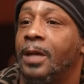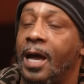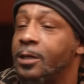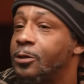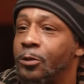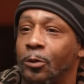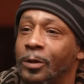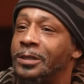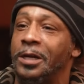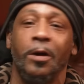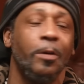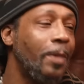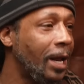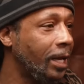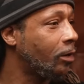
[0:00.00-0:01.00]
as soon as
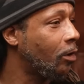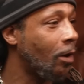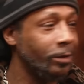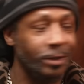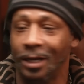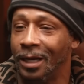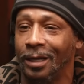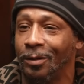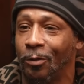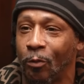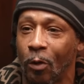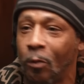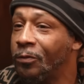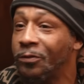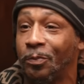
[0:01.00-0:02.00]
everybody caught their
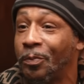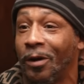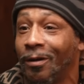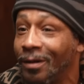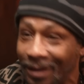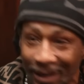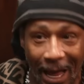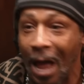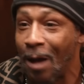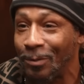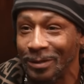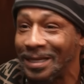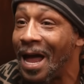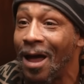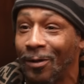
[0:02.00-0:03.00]
growth spurt, I
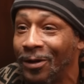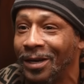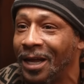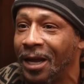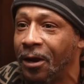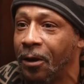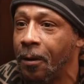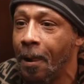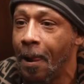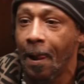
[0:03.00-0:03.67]
was out of there.